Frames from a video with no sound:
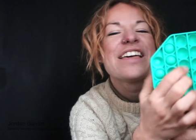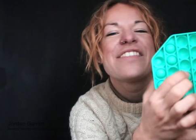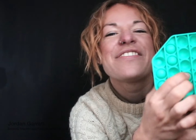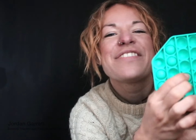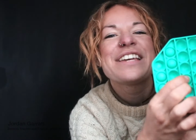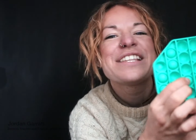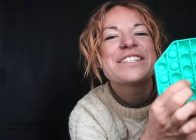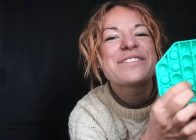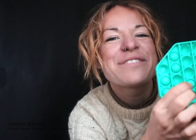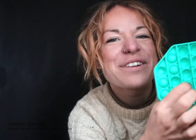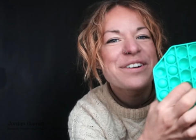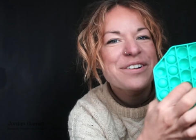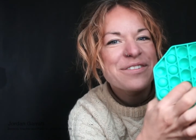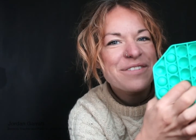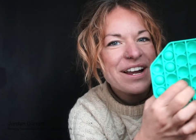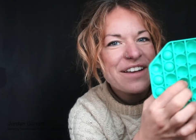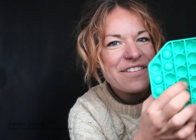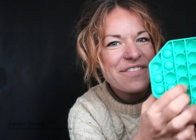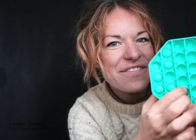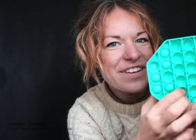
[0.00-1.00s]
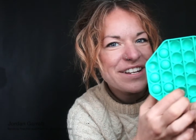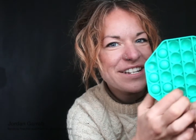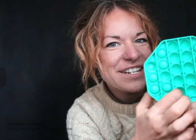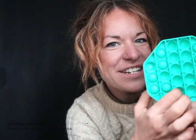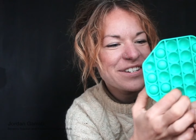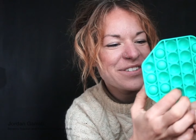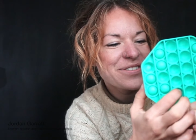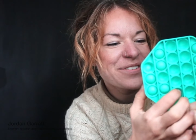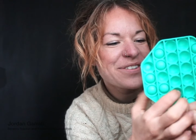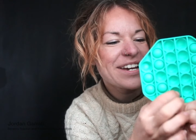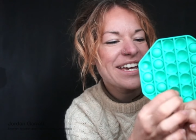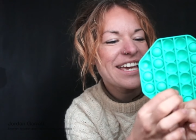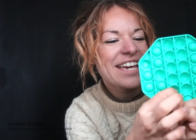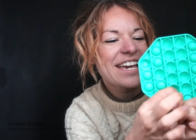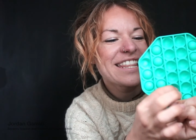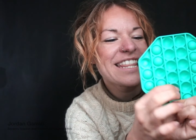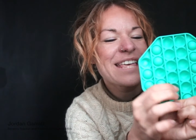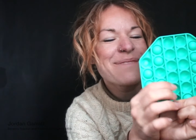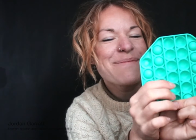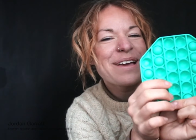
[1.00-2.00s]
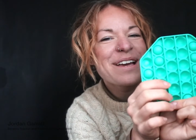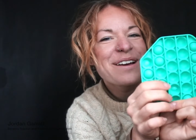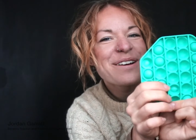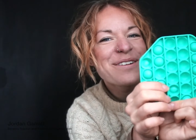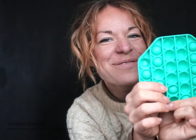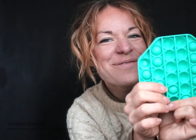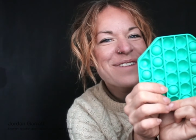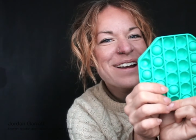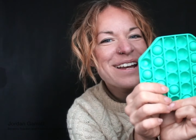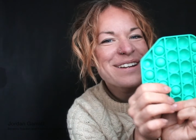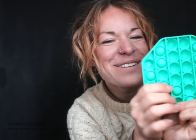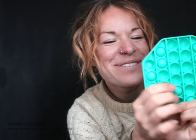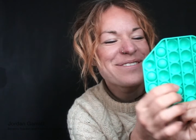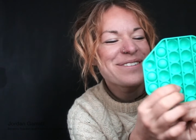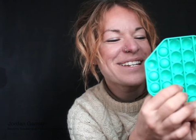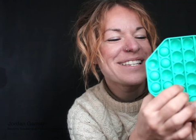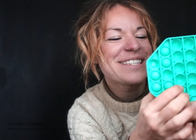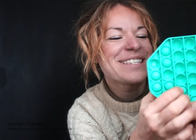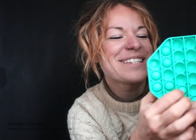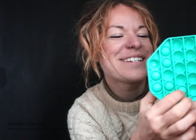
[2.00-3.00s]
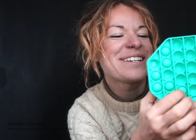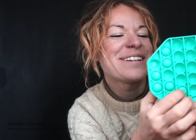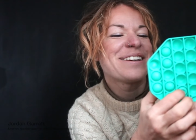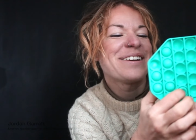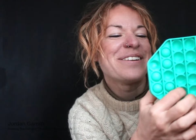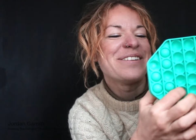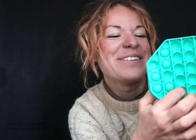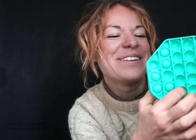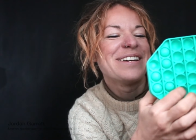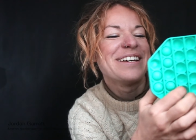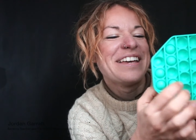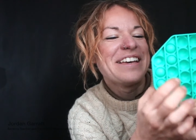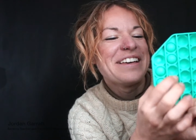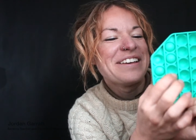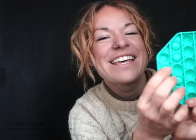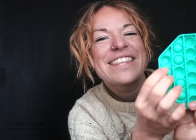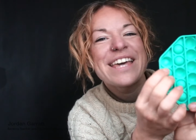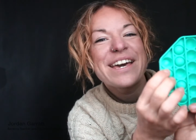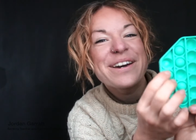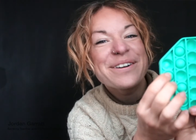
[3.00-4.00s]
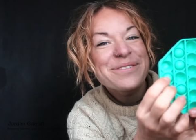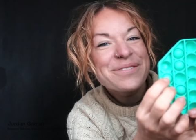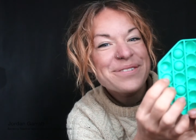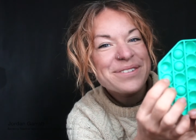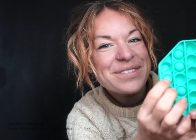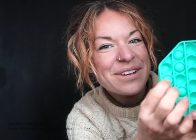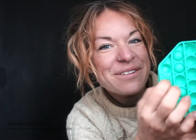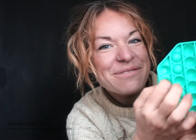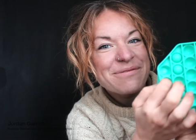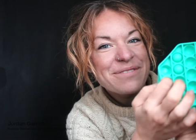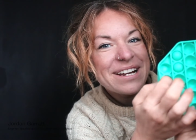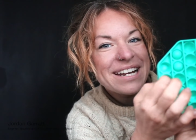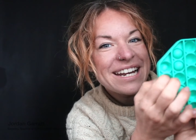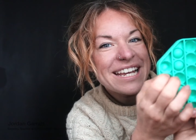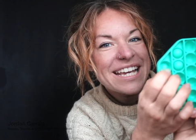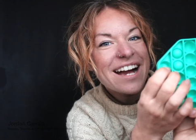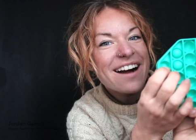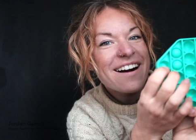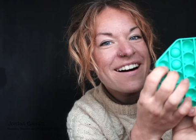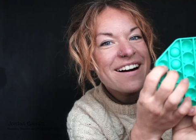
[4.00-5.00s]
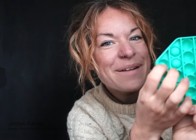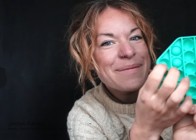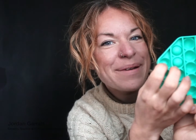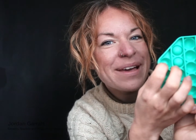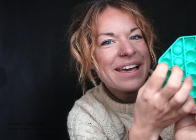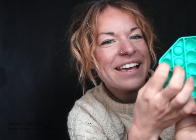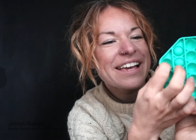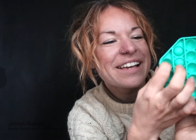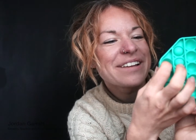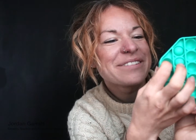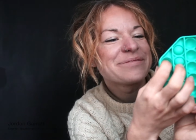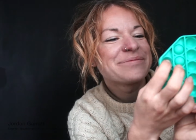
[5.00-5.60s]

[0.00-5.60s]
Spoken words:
These are a great fidget toy and they make a great noise too. They're also really calming.